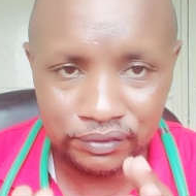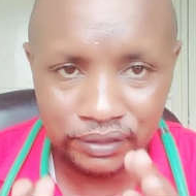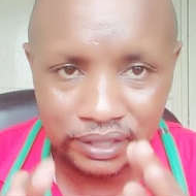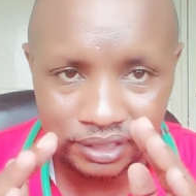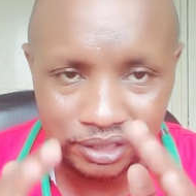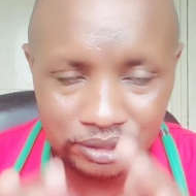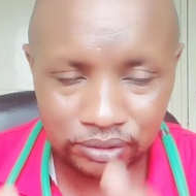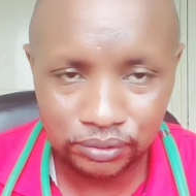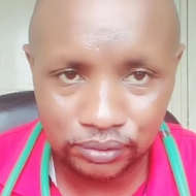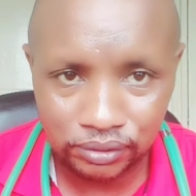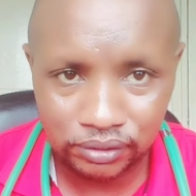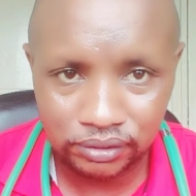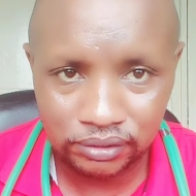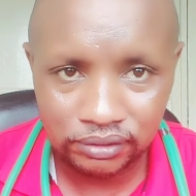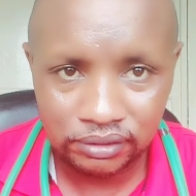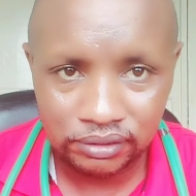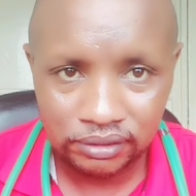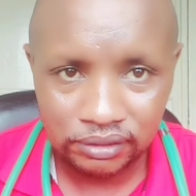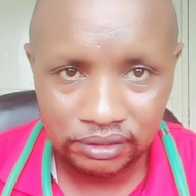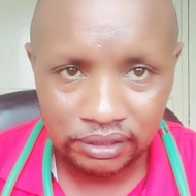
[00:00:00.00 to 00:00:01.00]
stool,
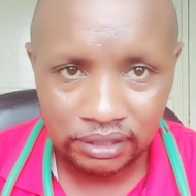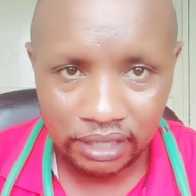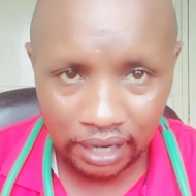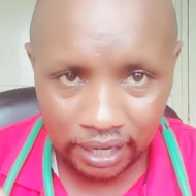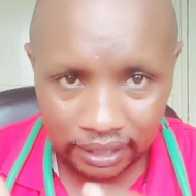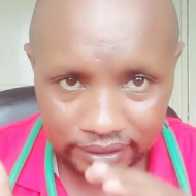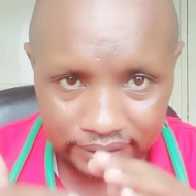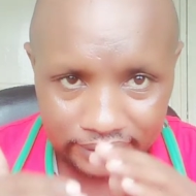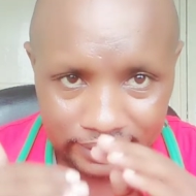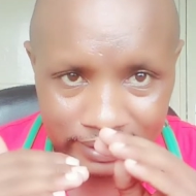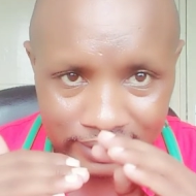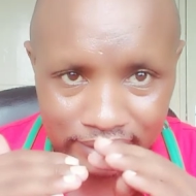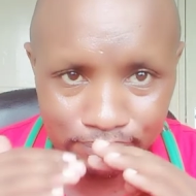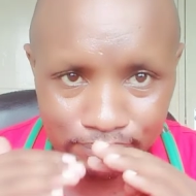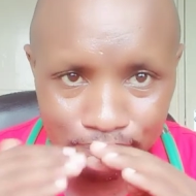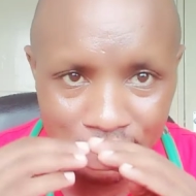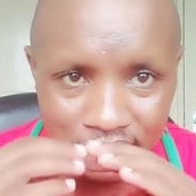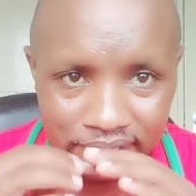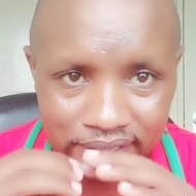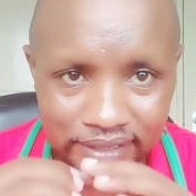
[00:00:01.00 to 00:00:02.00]
and this
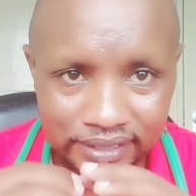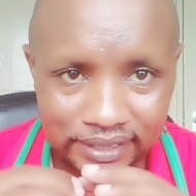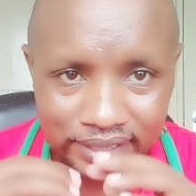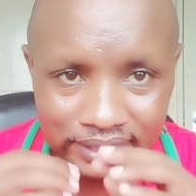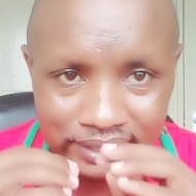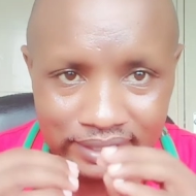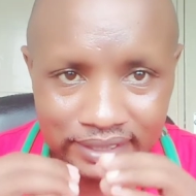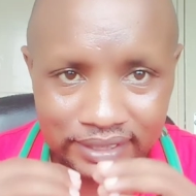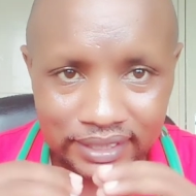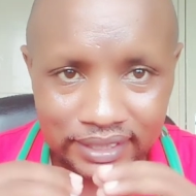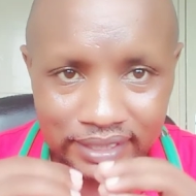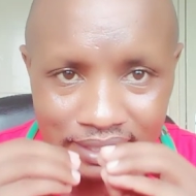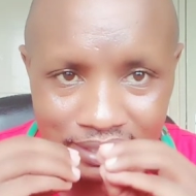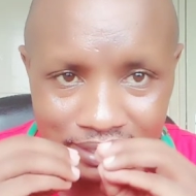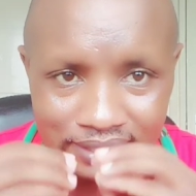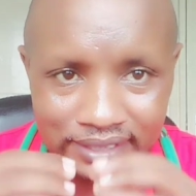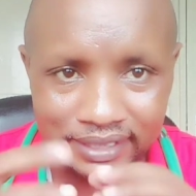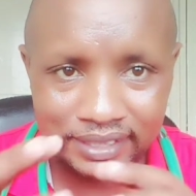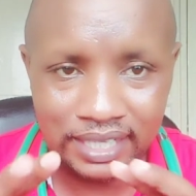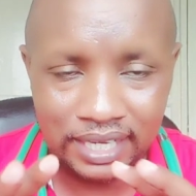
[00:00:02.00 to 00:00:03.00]
makes it
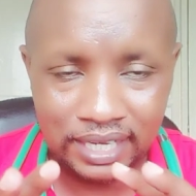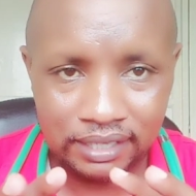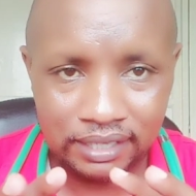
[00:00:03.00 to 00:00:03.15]
easier